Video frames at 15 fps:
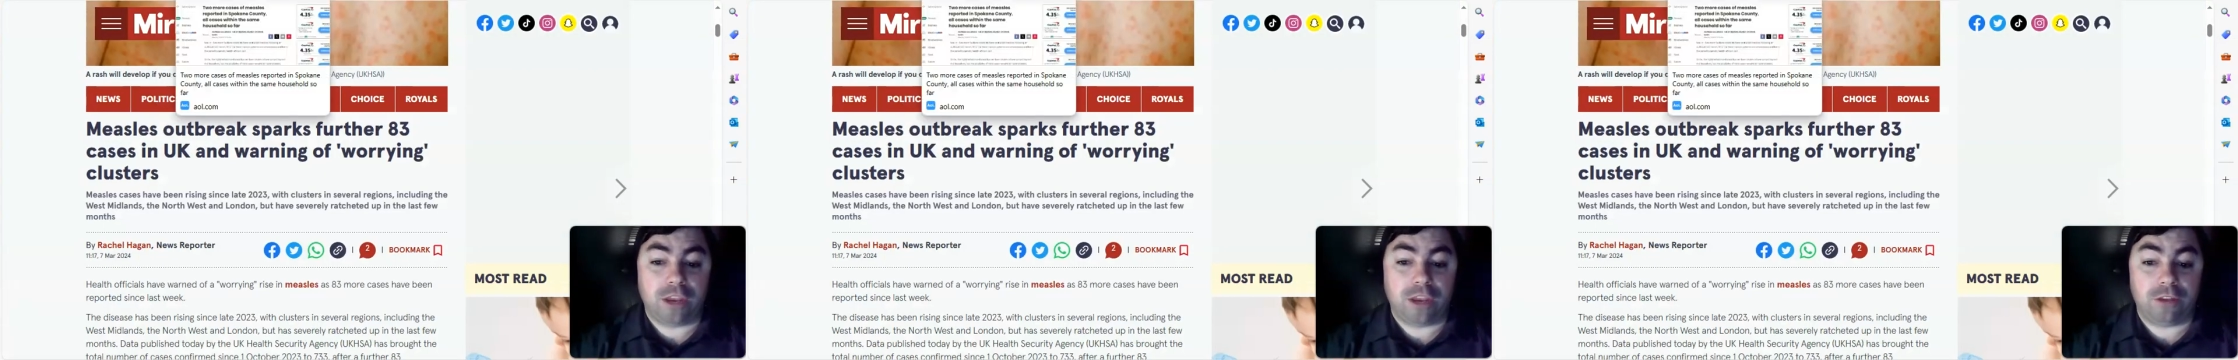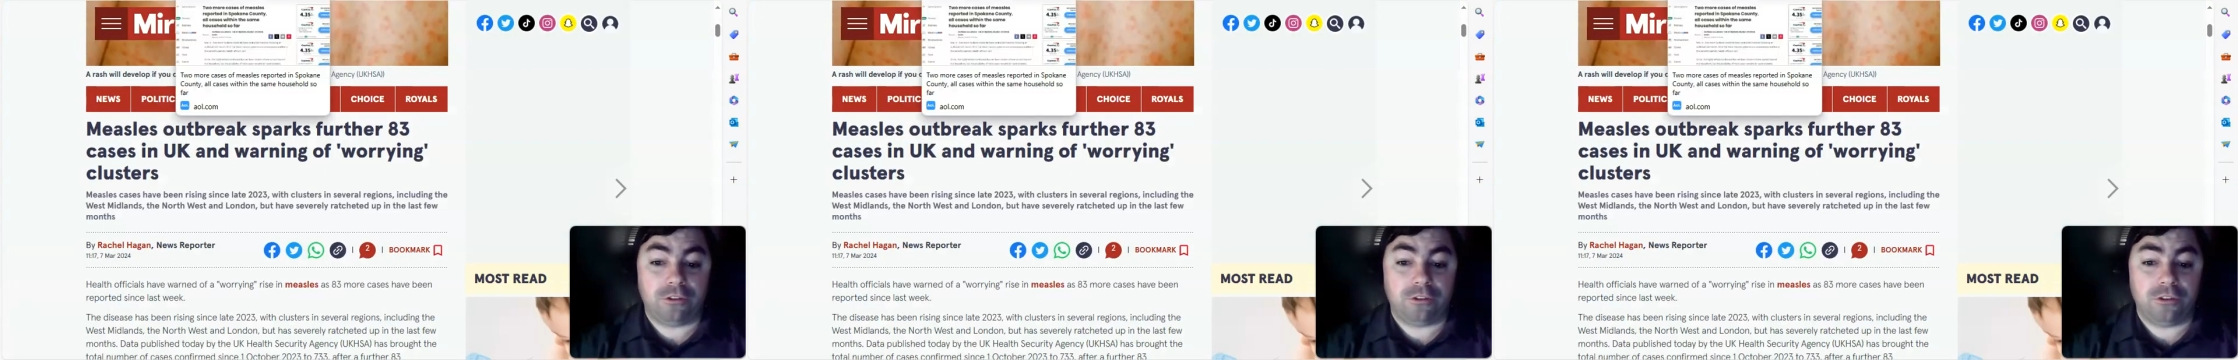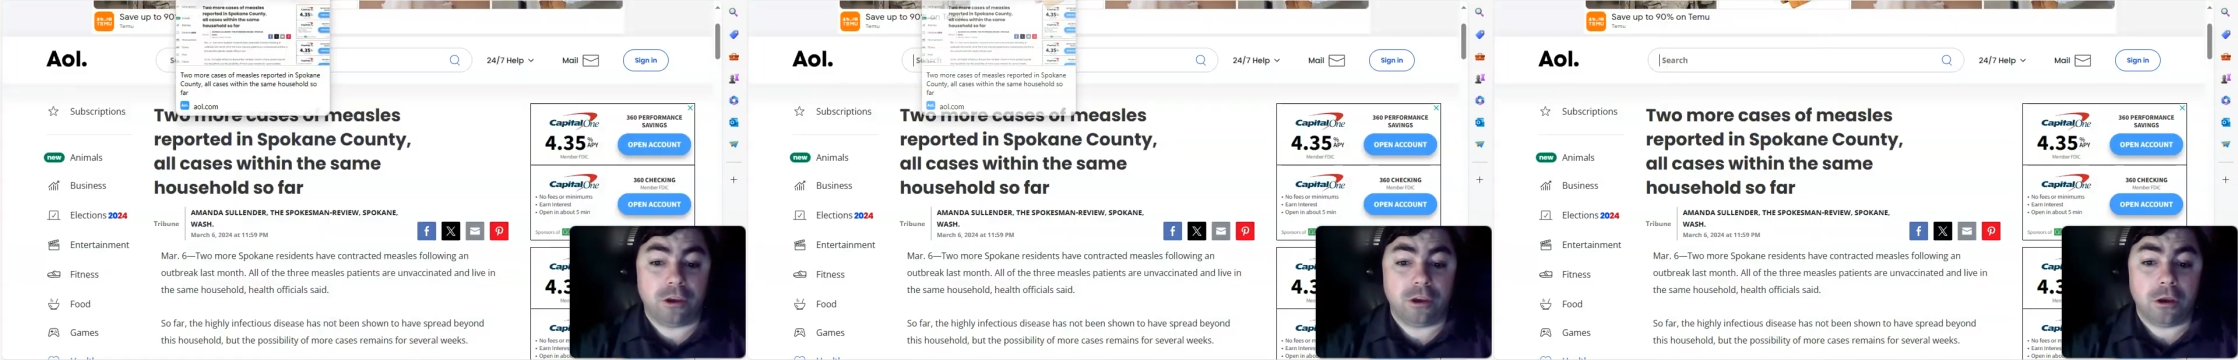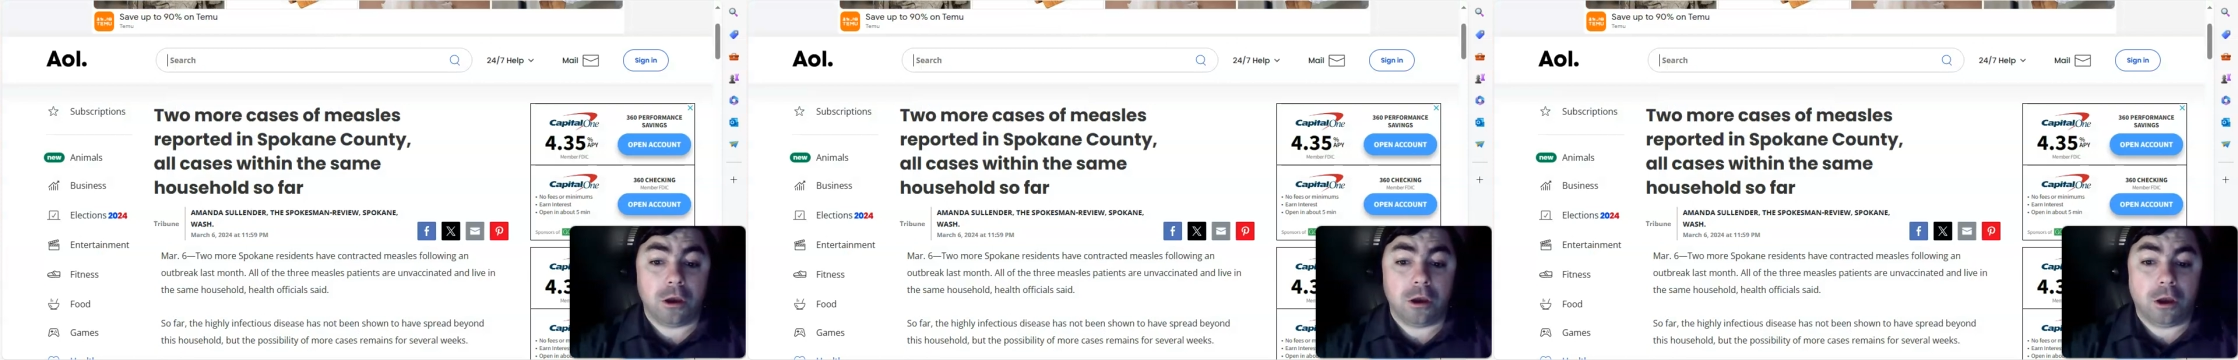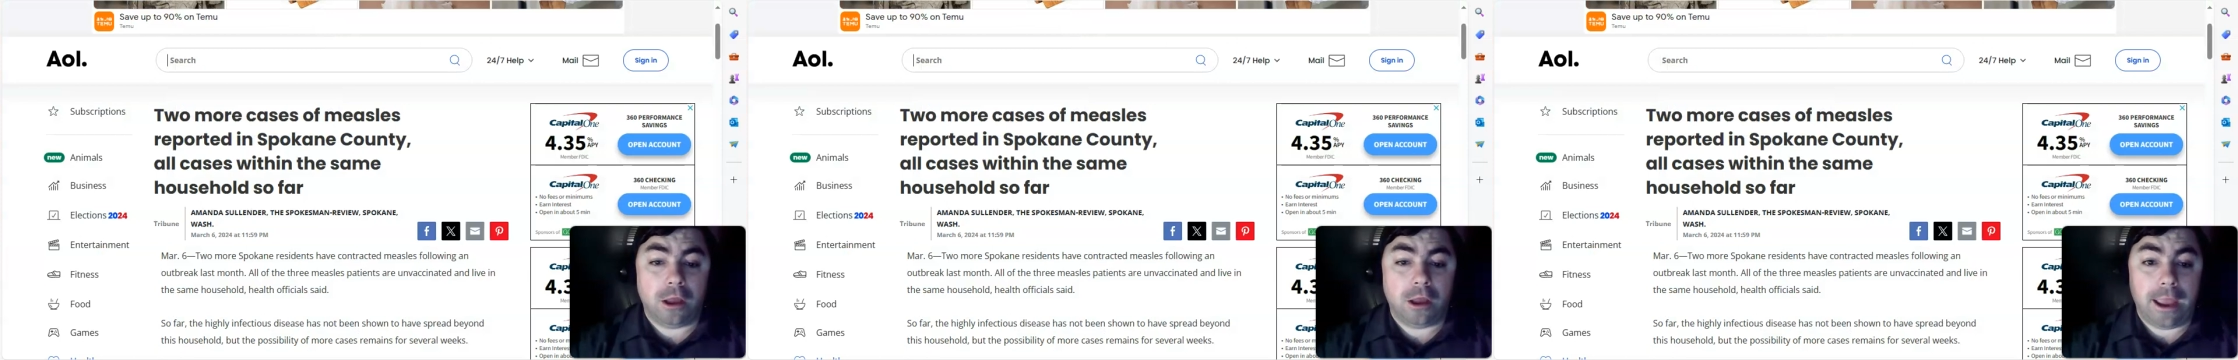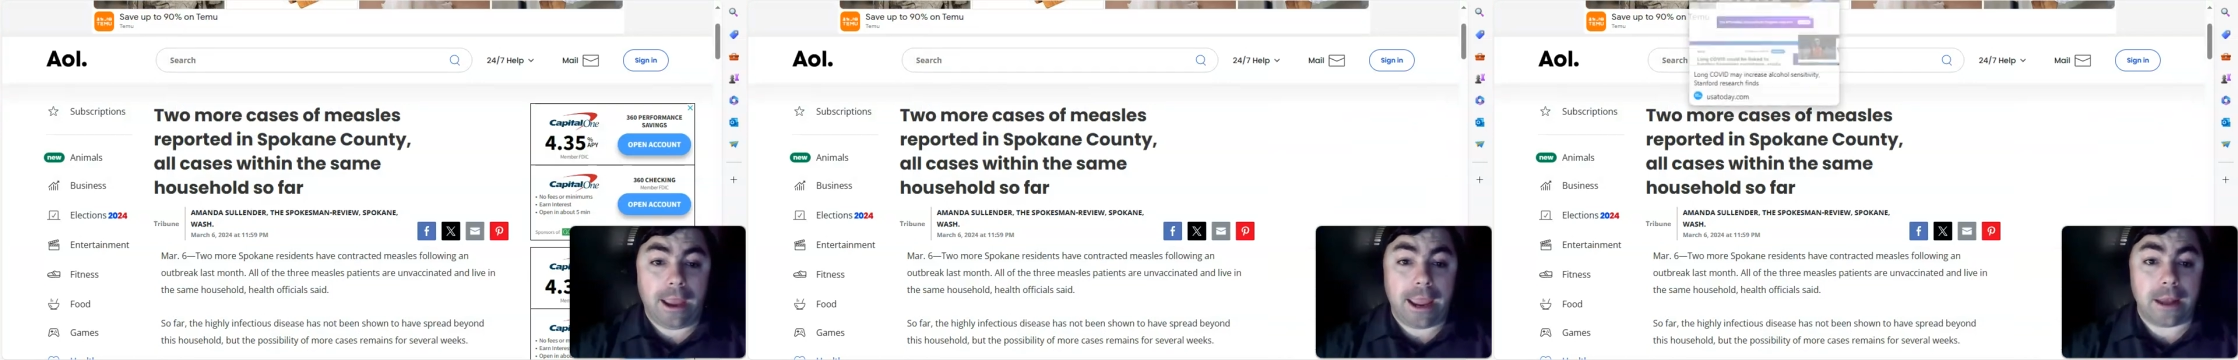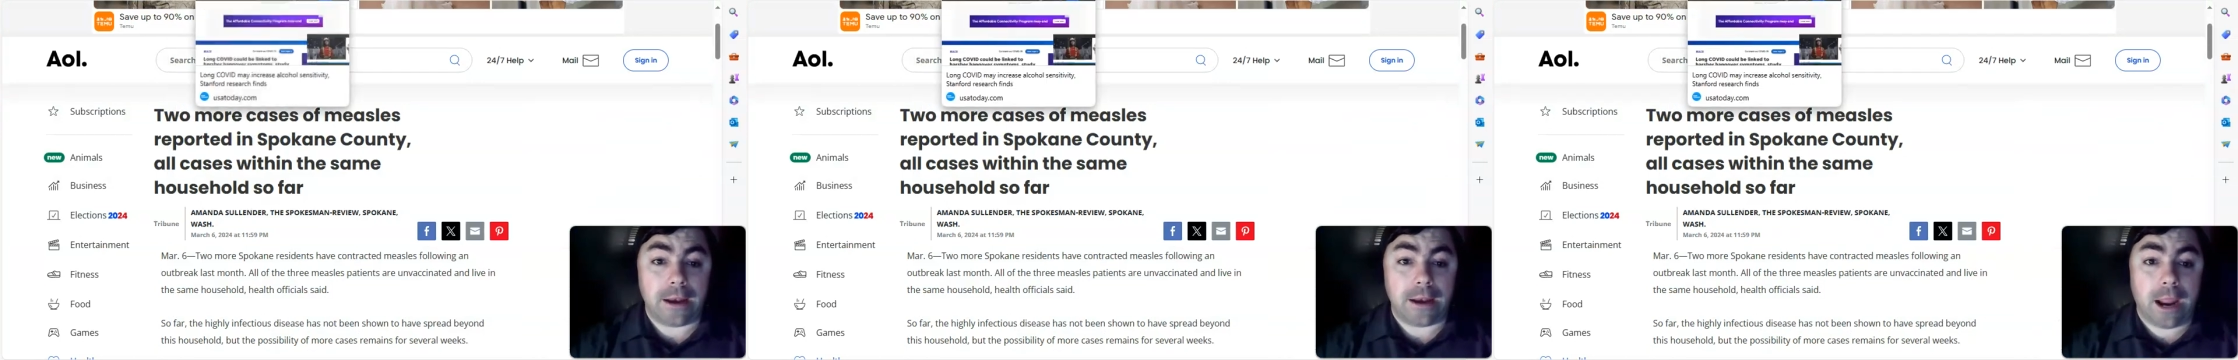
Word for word: cases, and